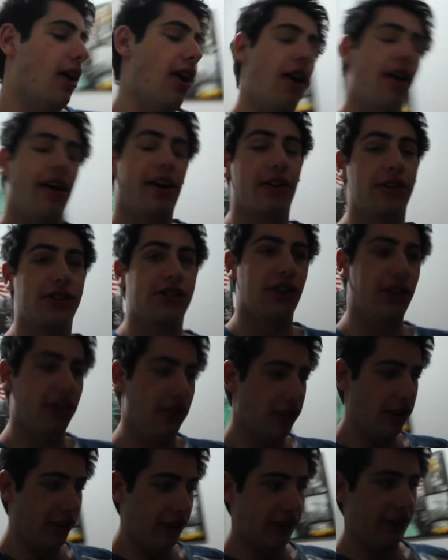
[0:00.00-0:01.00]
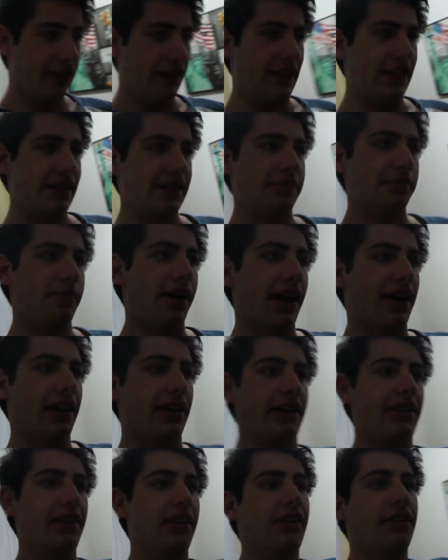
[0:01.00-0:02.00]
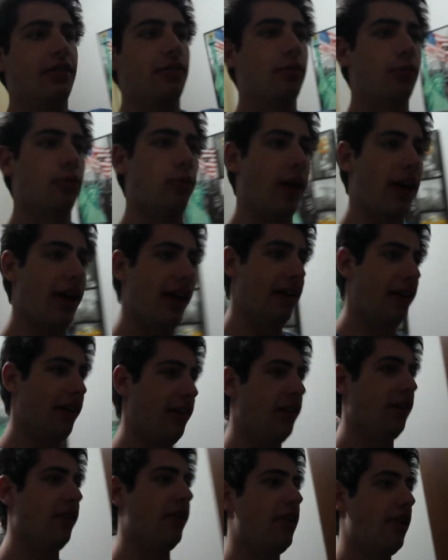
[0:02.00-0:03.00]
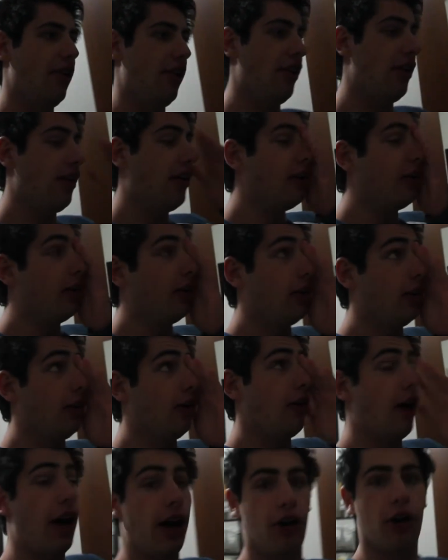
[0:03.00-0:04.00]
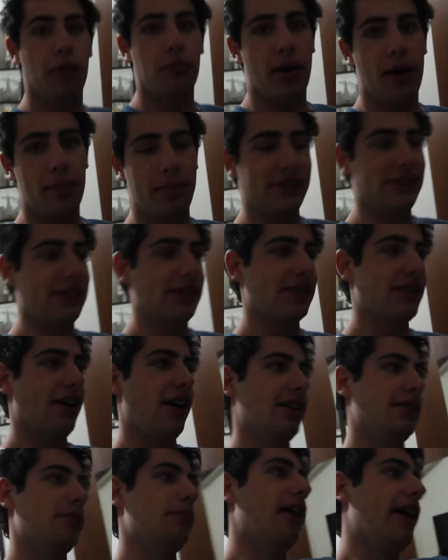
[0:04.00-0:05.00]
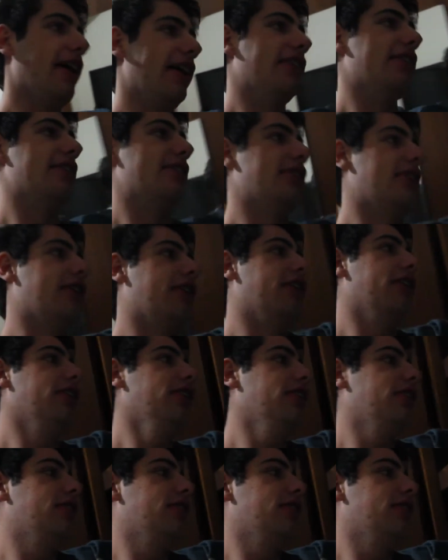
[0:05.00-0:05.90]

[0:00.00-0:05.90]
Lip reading: I also got these made when I got my business cards made, so